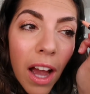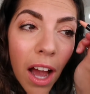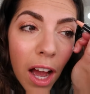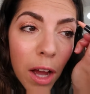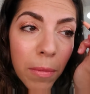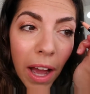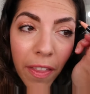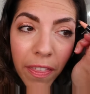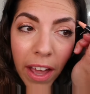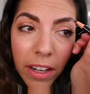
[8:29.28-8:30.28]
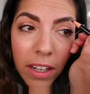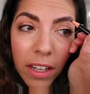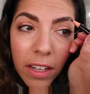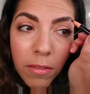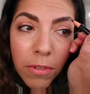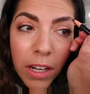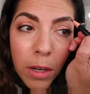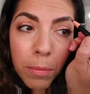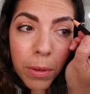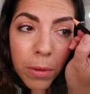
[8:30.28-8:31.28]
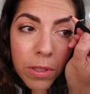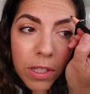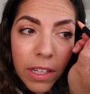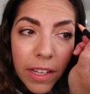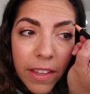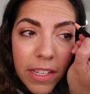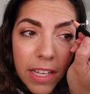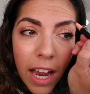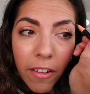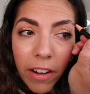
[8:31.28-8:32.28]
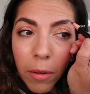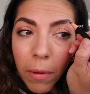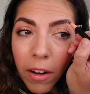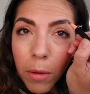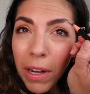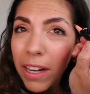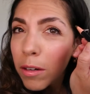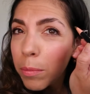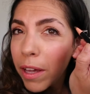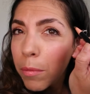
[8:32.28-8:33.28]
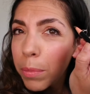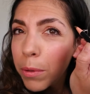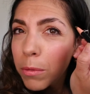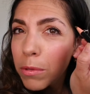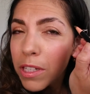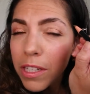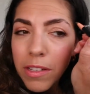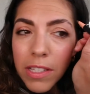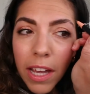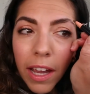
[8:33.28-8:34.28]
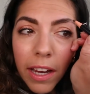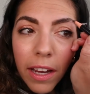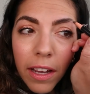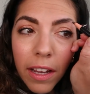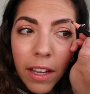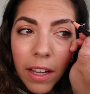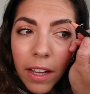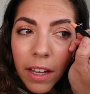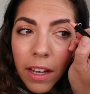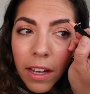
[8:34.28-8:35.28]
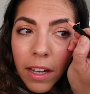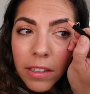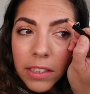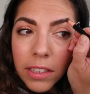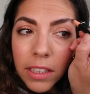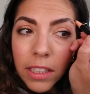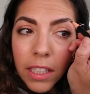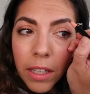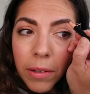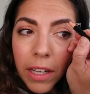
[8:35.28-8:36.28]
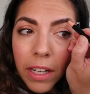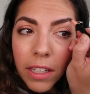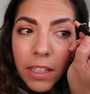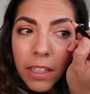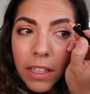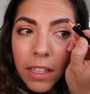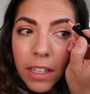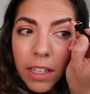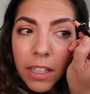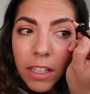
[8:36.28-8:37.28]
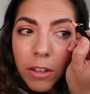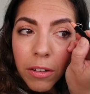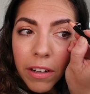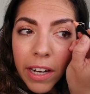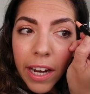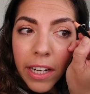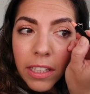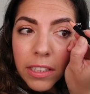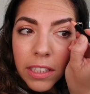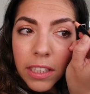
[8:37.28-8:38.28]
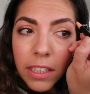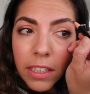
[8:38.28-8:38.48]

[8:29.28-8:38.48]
And then really important in this area where I'm a little bit bald, can you see? I'm just going to go in and create